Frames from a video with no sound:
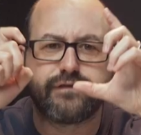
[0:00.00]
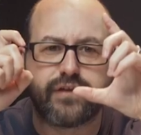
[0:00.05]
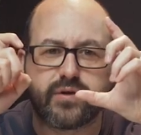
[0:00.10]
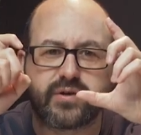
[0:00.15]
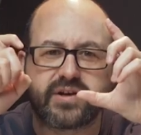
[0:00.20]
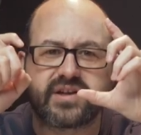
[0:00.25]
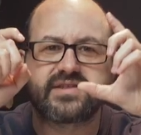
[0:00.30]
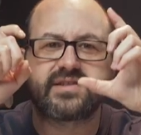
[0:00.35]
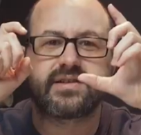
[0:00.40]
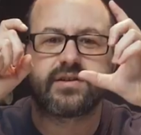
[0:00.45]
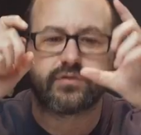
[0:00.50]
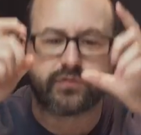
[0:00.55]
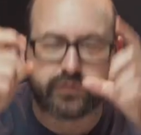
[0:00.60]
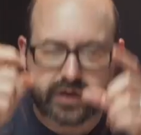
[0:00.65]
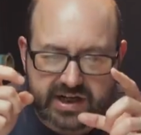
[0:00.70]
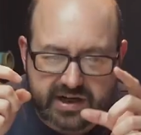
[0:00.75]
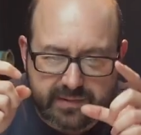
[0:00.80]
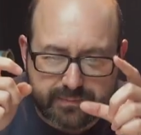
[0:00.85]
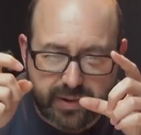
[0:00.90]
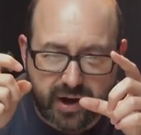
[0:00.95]
focus,
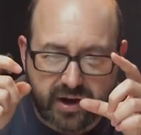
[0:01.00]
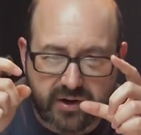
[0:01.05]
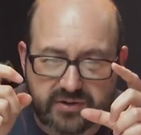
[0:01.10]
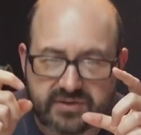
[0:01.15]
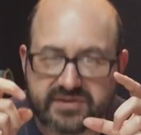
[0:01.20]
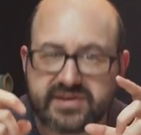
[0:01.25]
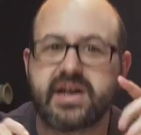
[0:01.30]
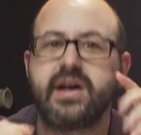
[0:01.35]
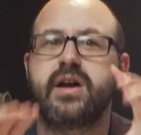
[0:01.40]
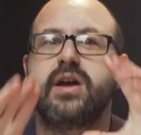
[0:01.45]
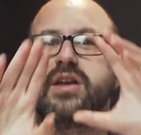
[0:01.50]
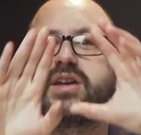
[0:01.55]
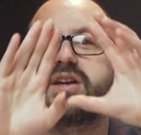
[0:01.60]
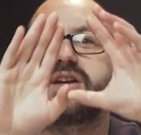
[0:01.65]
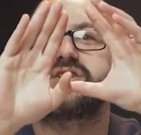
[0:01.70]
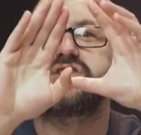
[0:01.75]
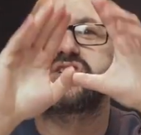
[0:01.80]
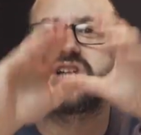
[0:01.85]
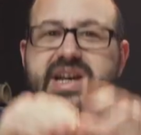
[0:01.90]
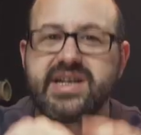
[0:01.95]
recompose, you're
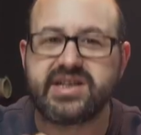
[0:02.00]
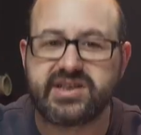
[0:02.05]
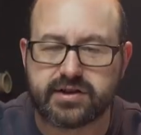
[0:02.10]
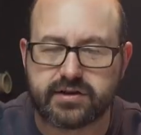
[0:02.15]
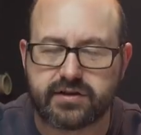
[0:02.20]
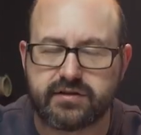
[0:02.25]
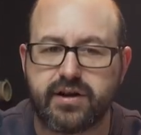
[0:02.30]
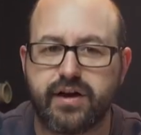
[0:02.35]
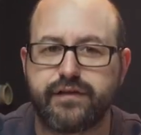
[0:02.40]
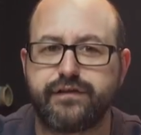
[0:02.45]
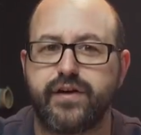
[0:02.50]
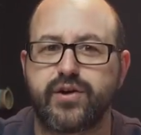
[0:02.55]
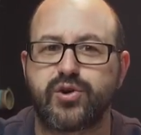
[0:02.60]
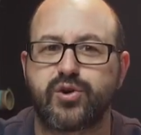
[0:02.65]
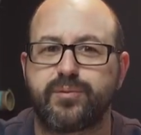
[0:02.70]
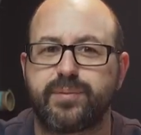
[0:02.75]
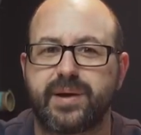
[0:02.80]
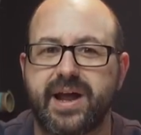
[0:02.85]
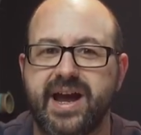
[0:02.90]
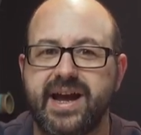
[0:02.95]
gonna change your uh,
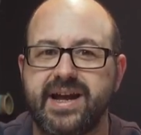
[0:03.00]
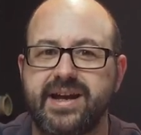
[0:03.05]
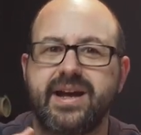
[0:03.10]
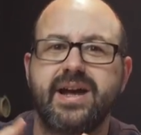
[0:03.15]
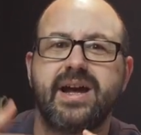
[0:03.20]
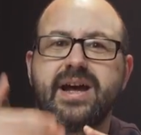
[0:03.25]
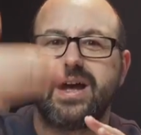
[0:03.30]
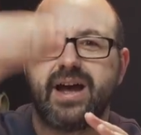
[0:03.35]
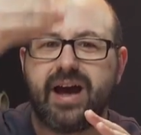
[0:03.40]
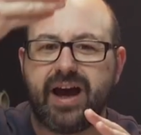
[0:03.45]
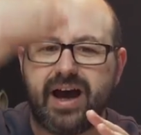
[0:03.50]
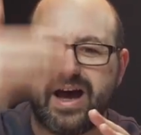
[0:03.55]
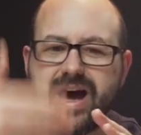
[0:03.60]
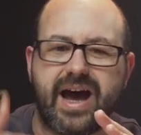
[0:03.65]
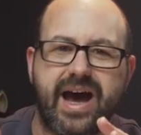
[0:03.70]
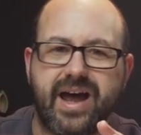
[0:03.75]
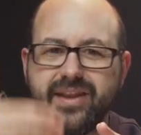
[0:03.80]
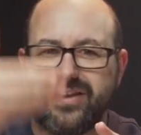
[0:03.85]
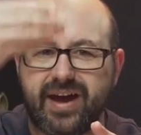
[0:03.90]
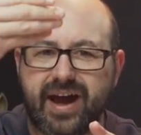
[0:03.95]
focal plane,
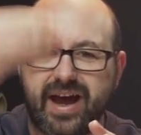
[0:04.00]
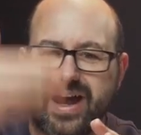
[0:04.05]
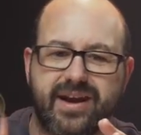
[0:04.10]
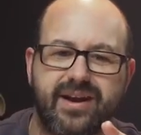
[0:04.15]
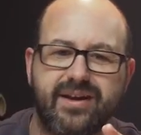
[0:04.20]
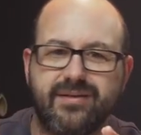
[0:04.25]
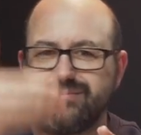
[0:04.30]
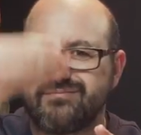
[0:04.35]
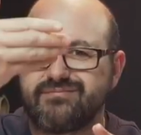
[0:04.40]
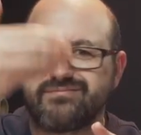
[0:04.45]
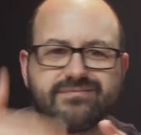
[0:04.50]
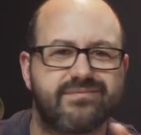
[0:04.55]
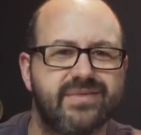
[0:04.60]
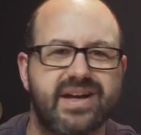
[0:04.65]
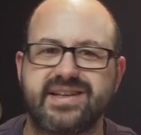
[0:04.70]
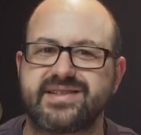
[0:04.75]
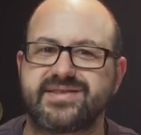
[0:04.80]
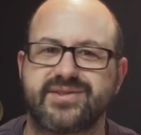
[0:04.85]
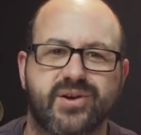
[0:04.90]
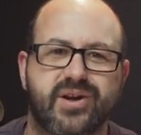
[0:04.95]
and then
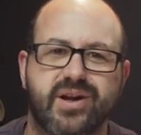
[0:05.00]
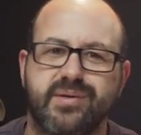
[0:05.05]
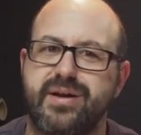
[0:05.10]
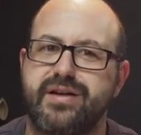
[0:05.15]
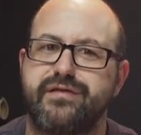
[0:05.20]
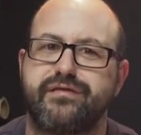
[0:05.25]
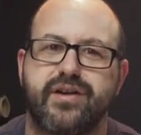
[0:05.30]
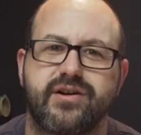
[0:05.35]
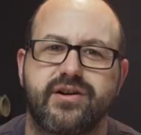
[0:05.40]
it's not gonna be in